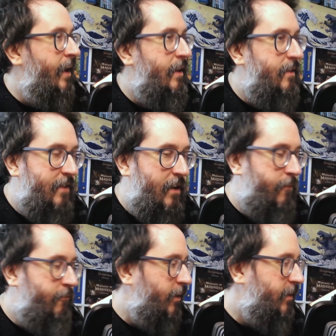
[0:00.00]
instead of
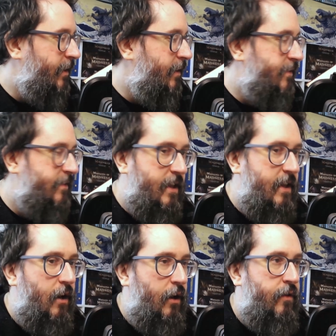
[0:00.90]
writing see
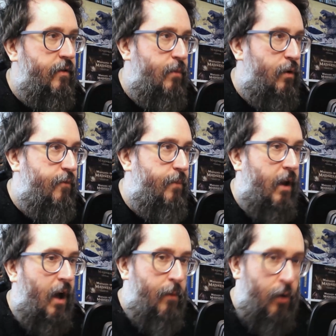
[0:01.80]
under movement.
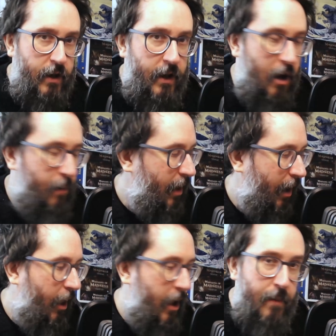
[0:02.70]
I'm looking up
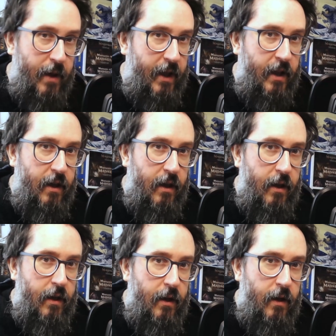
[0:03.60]
climbing.
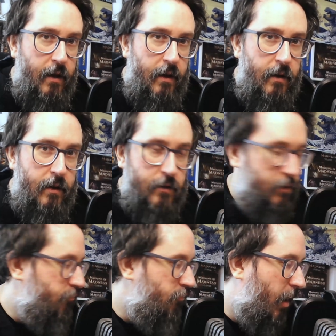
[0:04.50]
Just
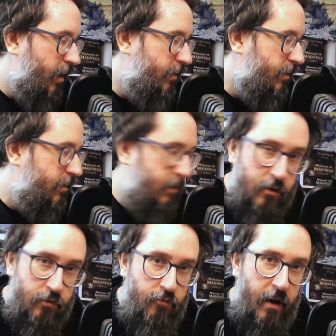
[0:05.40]
write
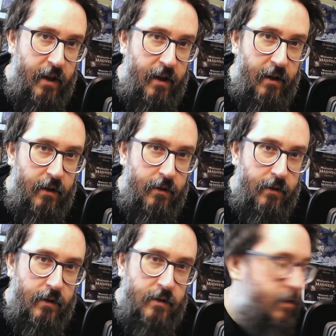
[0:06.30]
it.
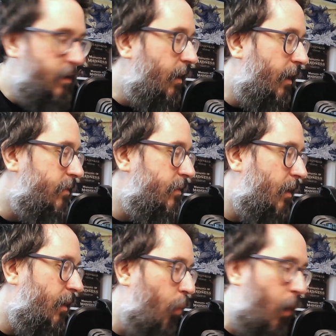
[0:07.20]
It's not.
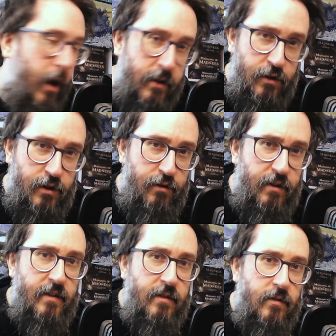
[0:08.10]
Why did you do
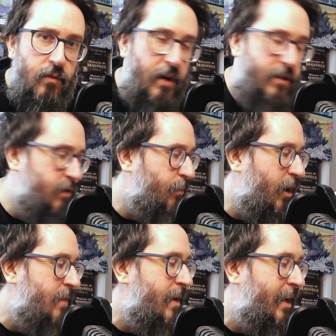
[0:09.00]
this? Why are
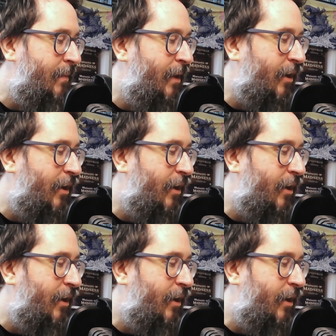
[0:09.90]
you making me look up